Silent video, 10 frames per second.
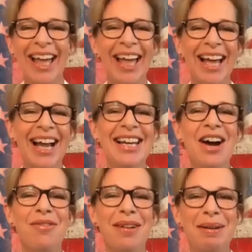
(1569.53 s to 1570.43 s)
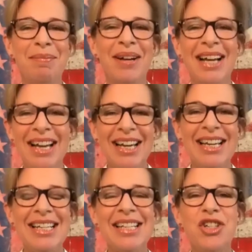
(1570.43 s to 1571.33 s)
I love him.
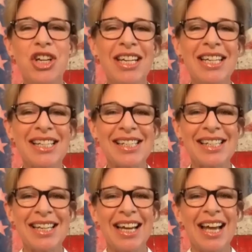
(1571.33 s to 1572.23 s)
He's a genius.